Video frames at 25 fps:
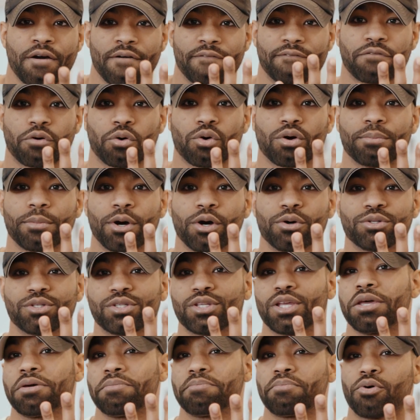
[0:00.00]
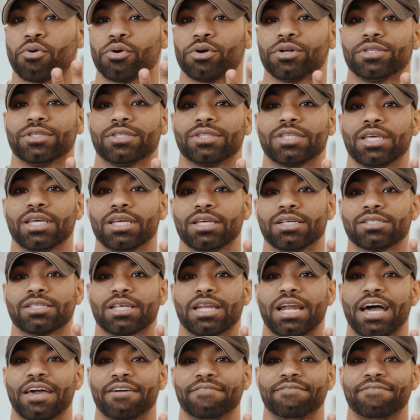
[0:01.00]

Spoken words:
4 most important things that I